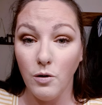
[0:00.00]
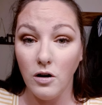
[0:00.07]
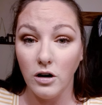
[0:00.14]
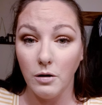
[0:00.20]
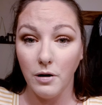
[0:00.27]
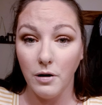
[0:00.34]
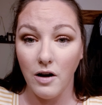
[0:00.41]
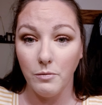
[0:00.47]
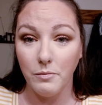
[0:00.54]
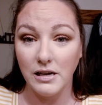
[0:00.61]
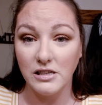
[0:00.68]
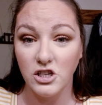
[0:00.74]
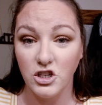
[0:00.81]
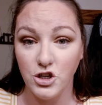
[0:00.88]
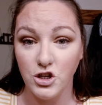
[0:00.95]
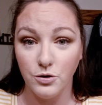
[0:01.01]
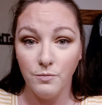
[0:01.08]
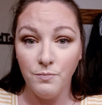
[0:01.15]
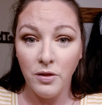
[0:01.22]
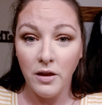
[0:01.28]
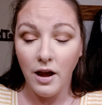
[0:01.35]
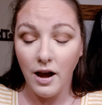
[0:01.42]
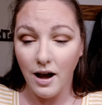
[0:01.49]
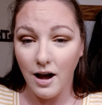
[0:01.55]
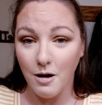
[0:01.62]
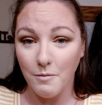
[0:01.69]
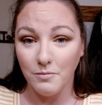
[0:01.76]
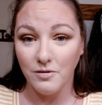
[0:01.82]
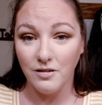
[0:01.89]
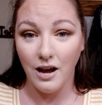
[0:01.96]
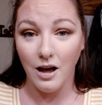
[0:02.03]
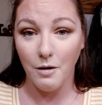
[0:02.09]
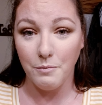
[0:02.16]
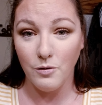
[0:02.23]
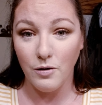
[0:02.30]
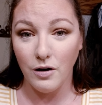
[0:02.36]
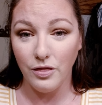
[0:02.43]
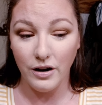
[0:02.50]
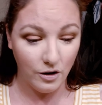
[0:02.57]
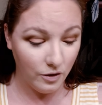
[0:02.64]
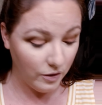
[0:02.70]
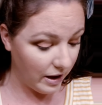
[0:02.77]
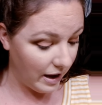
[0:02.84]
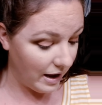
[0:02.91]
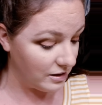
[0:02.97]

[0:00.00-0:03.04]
I'll private message you to help you out there, okay?